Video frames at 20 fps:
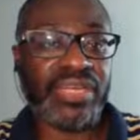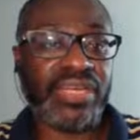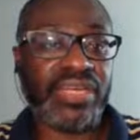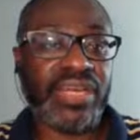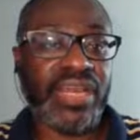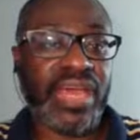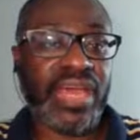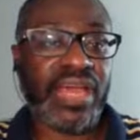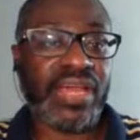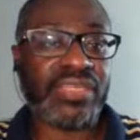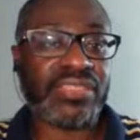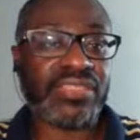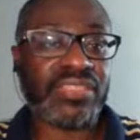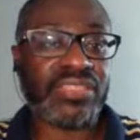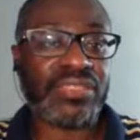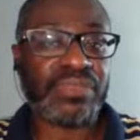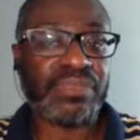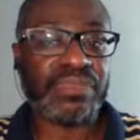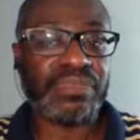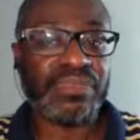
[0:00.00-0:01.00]
and
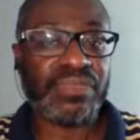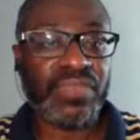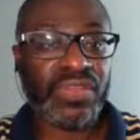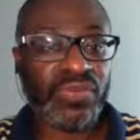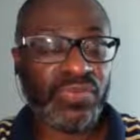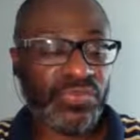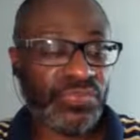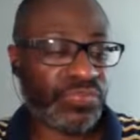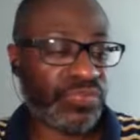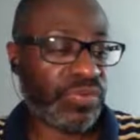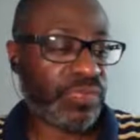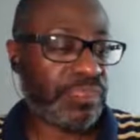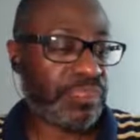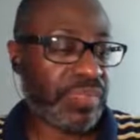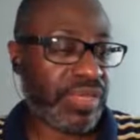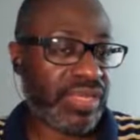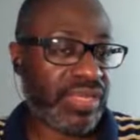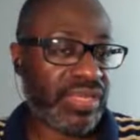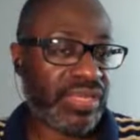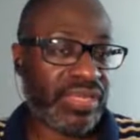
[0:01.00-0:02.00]
Nash. For
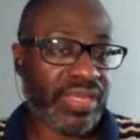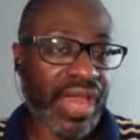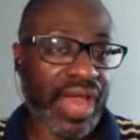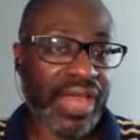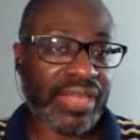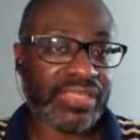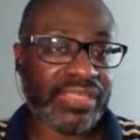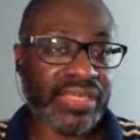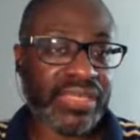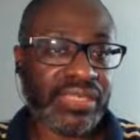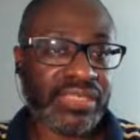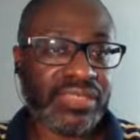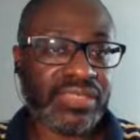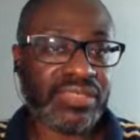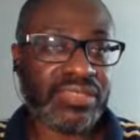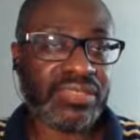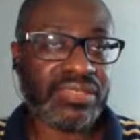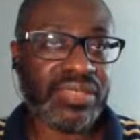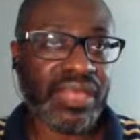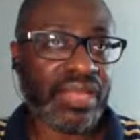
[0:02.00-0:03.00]
me, I think
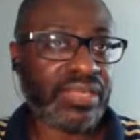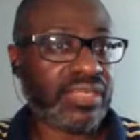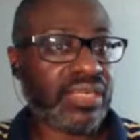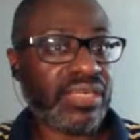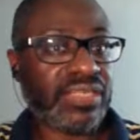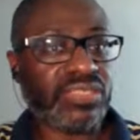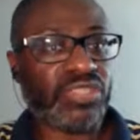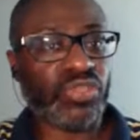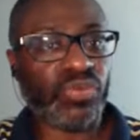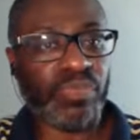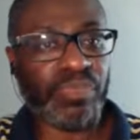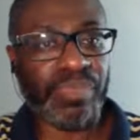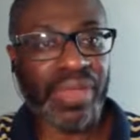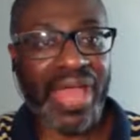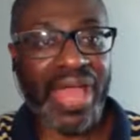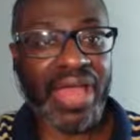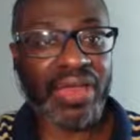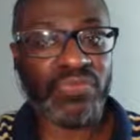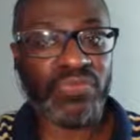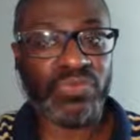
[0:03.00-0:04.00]
it's a
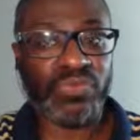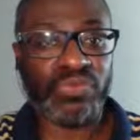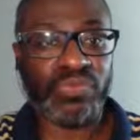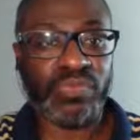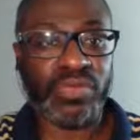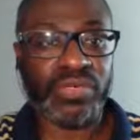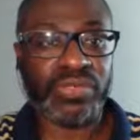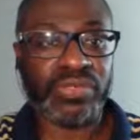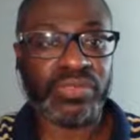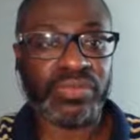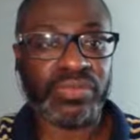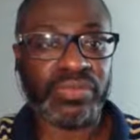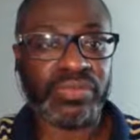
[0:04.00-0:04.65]
bad rumor.